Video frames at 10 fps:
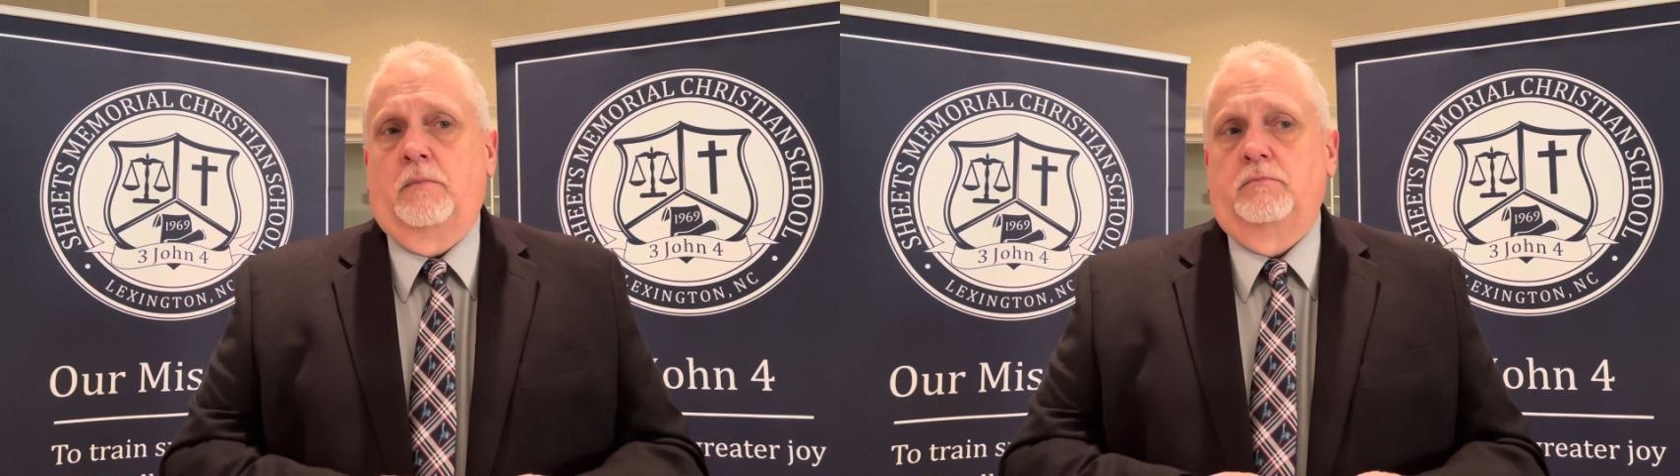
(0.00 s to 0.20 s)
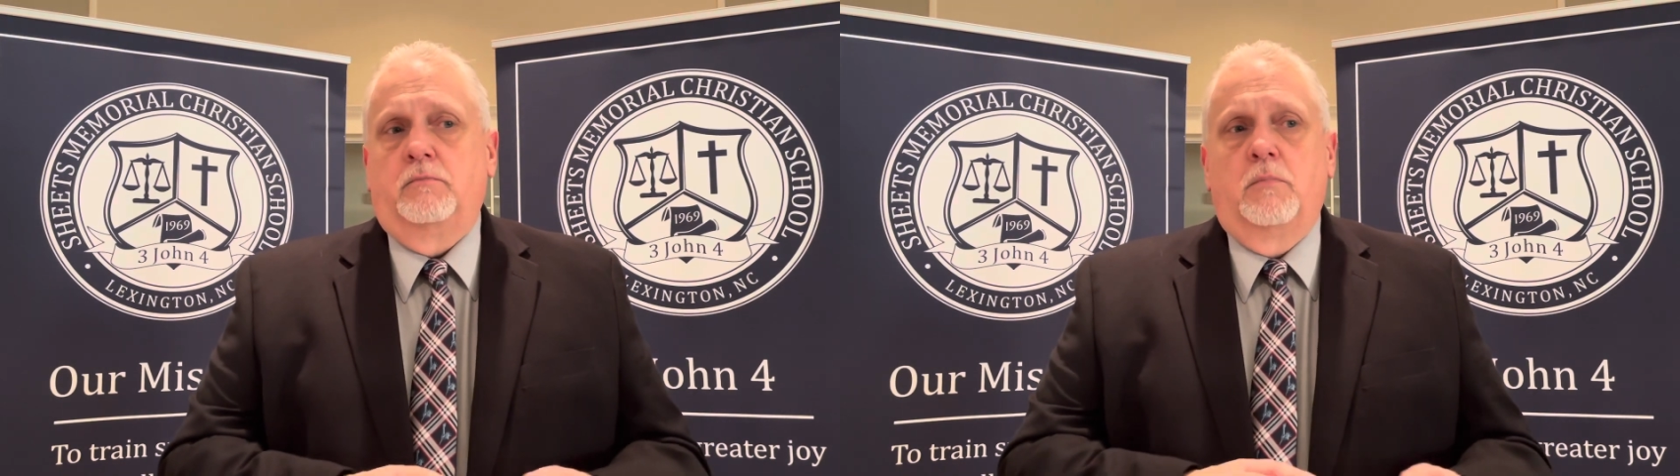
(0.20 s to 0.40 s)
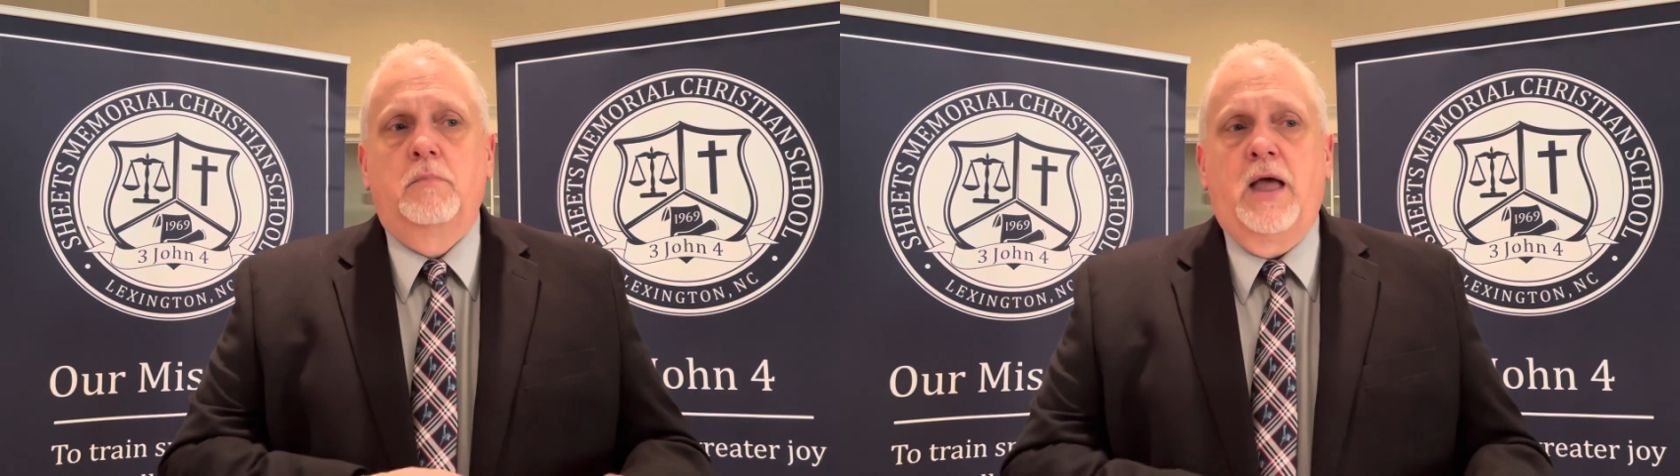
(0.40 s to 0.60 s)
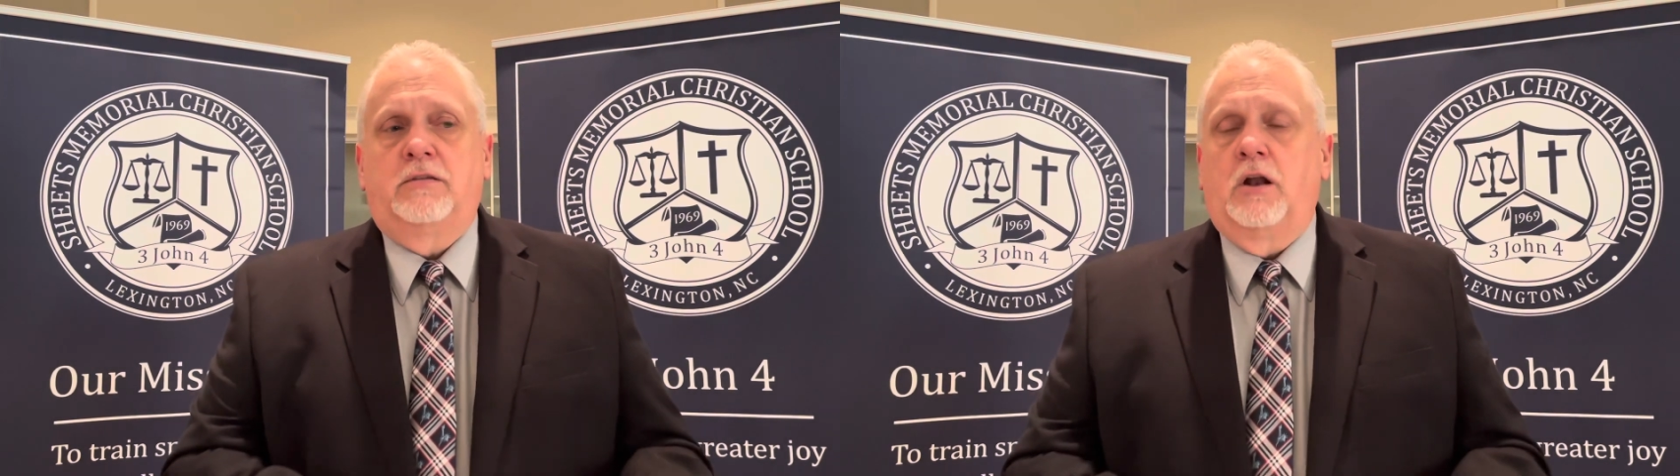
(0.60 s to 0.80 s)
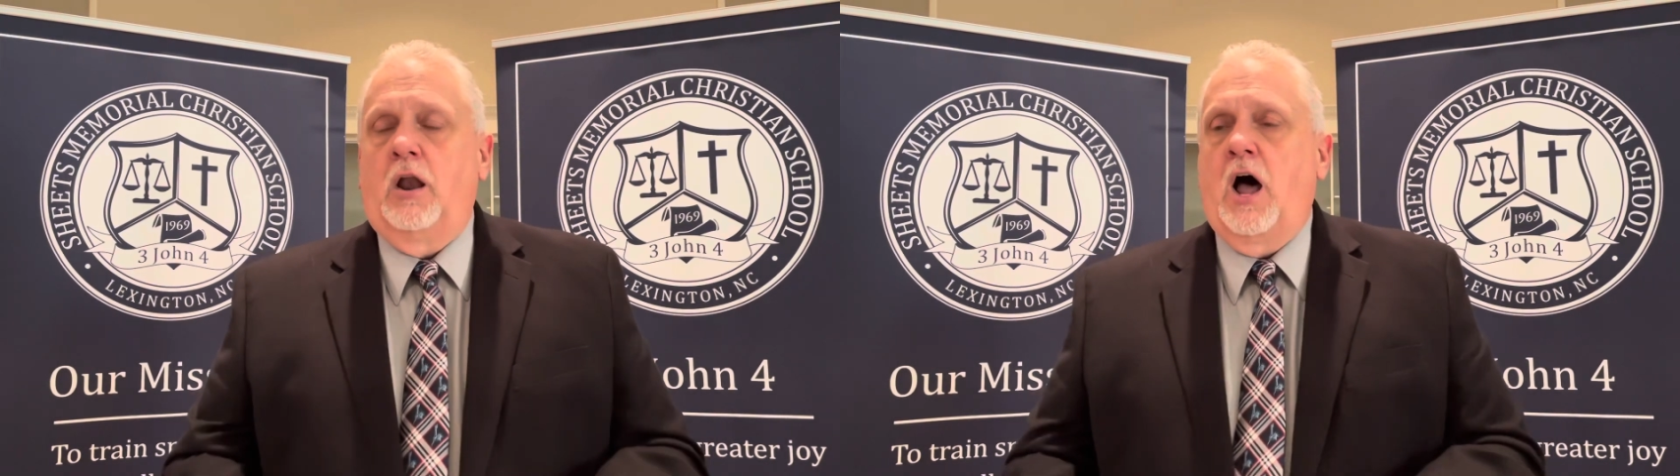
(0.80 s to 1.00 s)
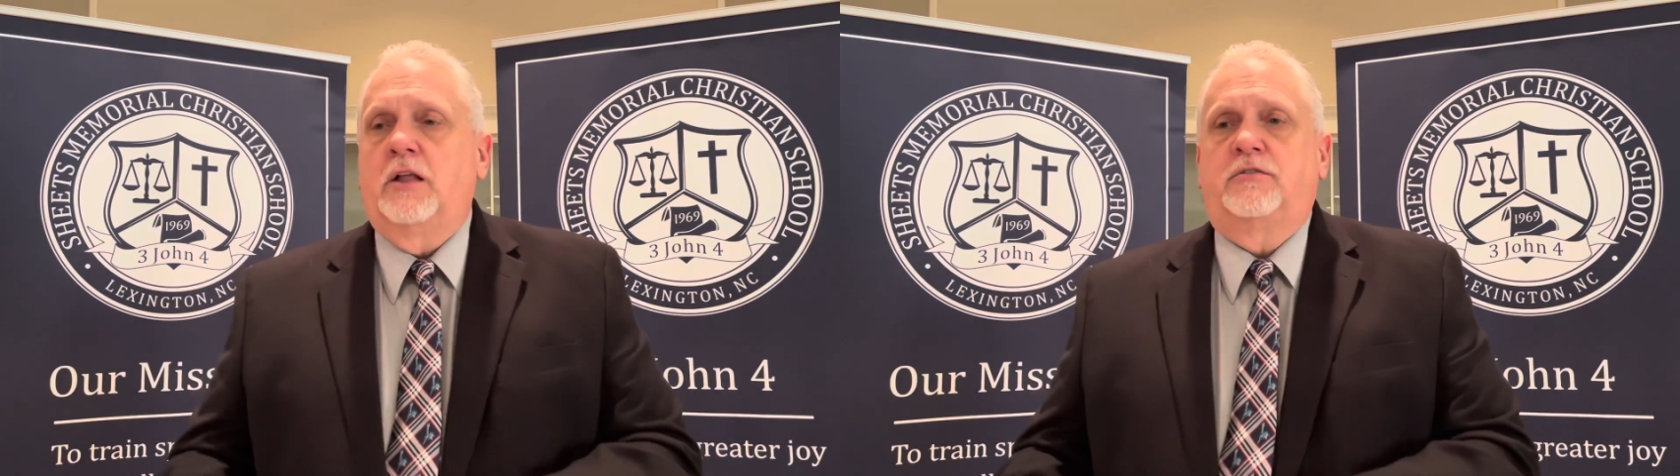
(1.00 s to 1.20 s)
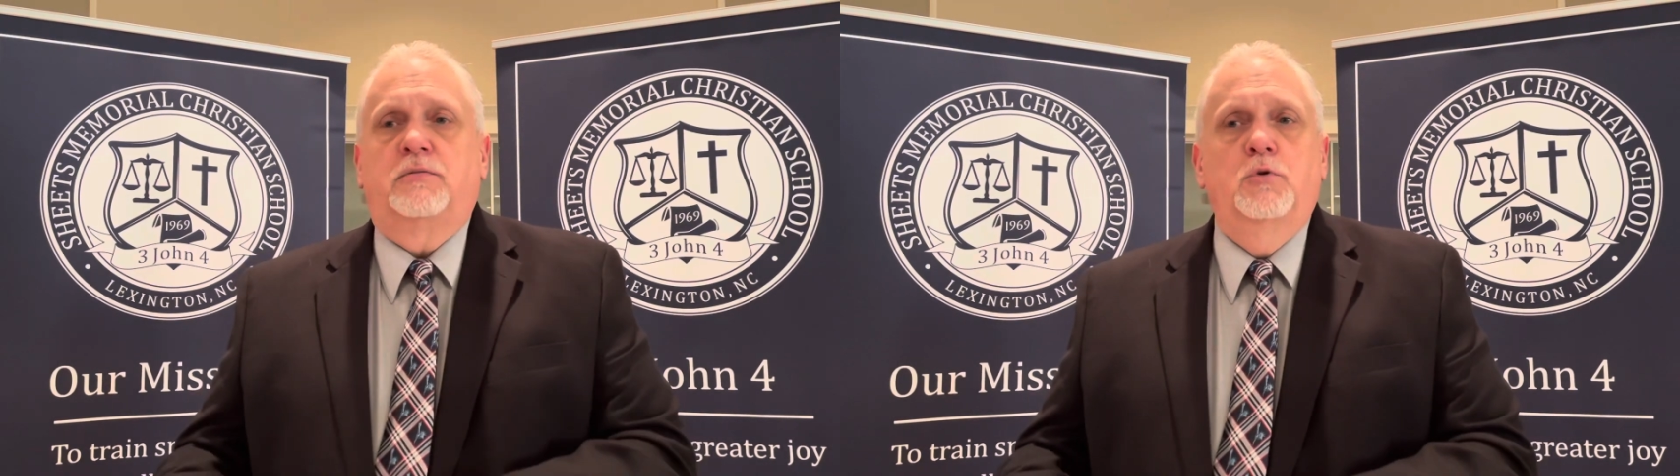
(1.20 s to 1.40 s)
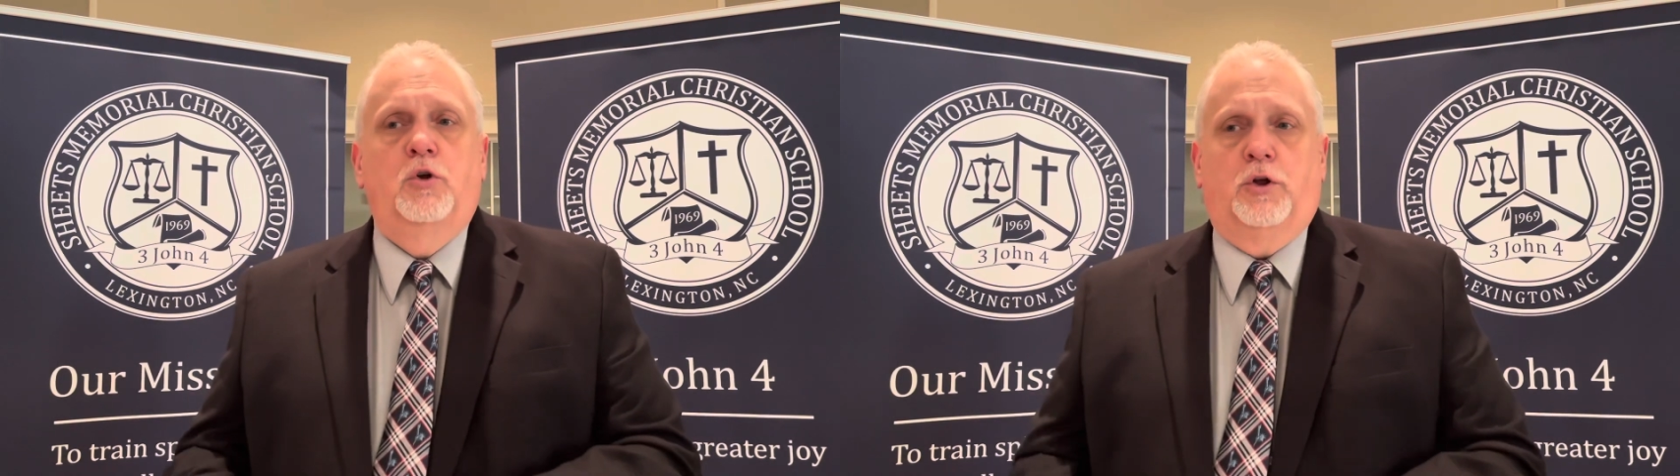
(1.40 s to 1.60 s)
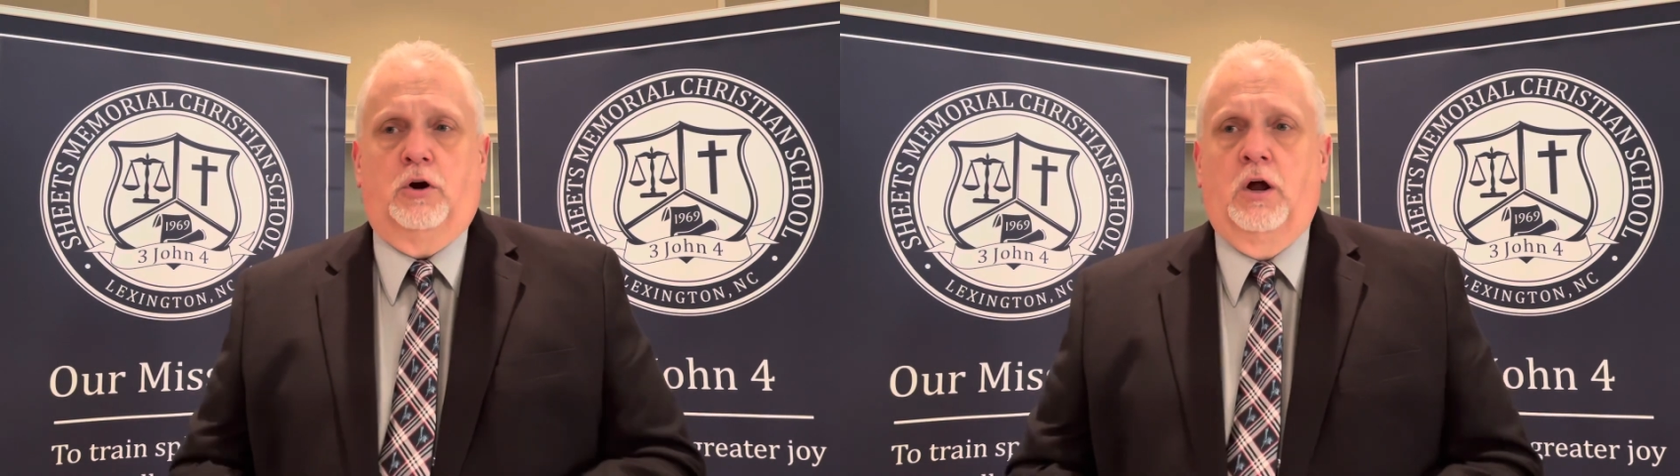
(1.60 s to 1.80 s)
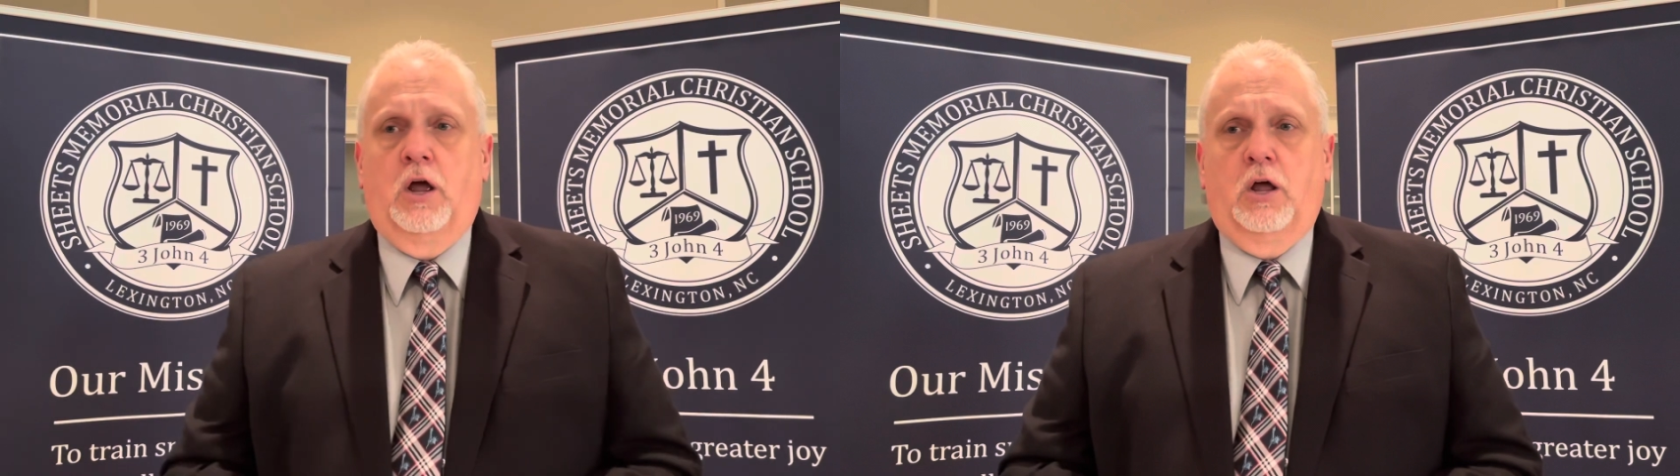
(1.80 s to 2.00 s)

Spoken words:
makes it a lot smoother